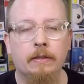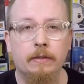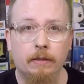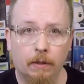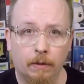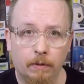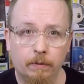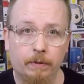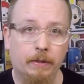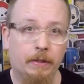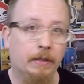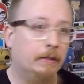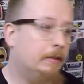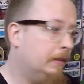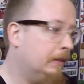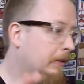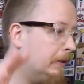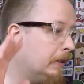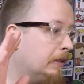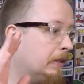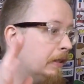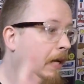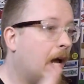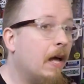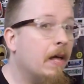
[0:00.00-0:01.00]
So this is
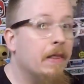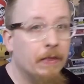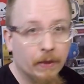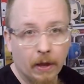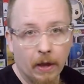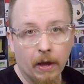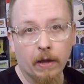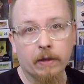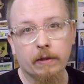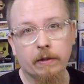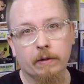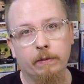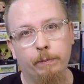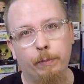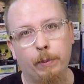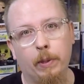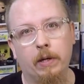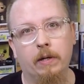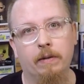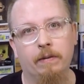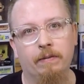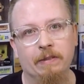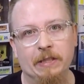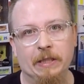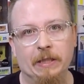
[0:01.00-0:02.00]
just another
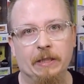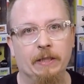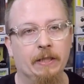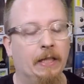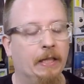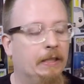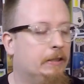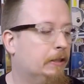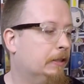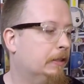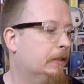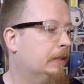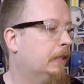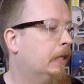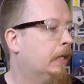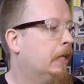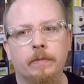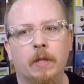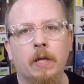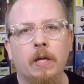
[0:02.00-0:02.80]
part of his collection.